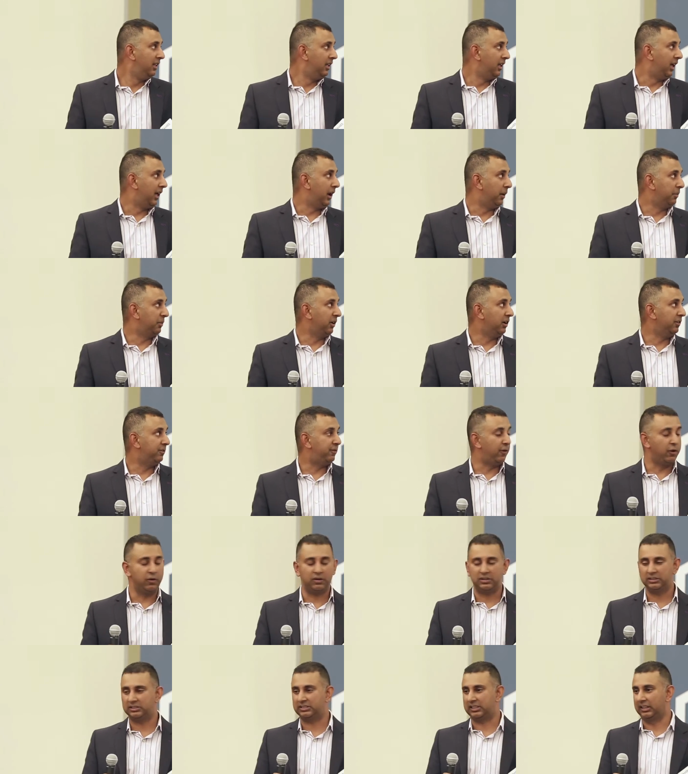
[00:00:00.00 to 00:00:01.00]
And I'm going to
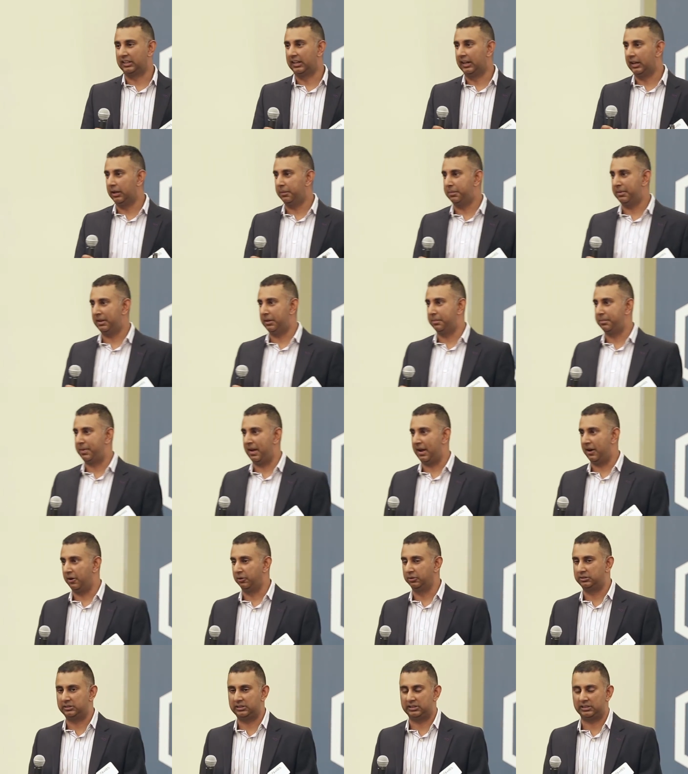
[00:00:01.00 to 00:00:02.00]
focus a little bit
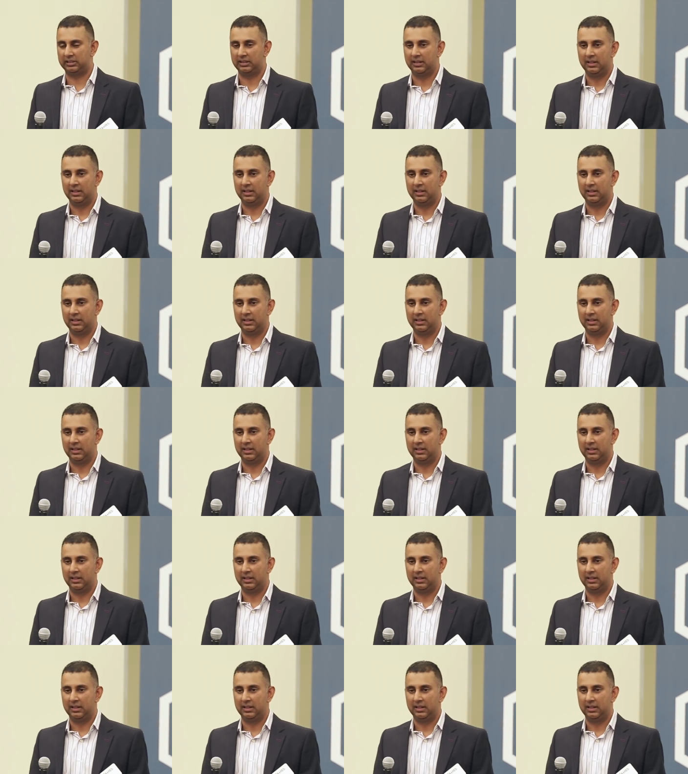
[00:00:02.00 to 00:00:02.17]
about